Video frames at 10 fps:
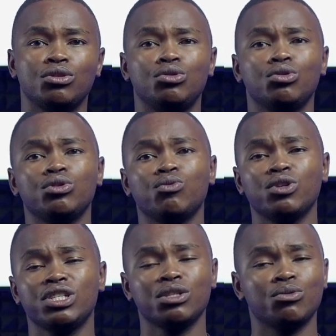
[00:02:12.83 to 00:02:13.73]
you
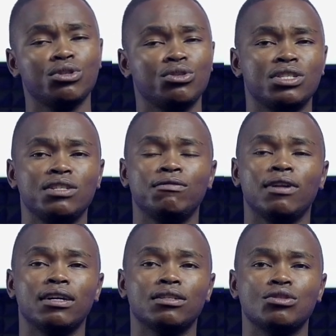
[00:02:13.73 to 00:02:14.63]
don't just want to see
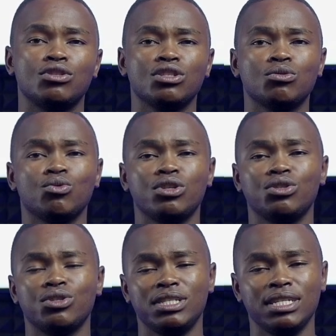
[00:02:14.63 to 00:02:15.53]
flyers, you just want
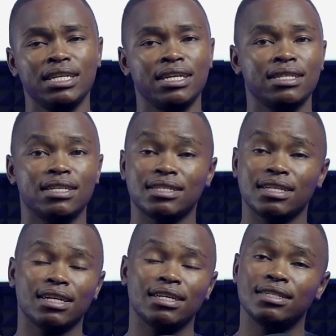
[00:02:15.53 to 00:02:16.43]
to see things
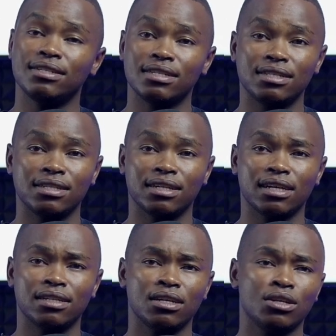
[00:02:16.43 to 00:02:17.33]
that are interesting,
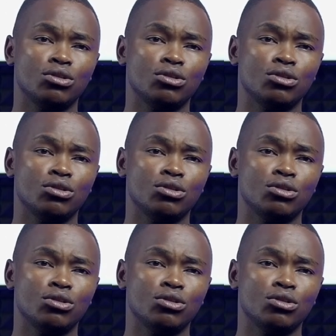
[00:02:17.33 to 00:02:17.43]
right?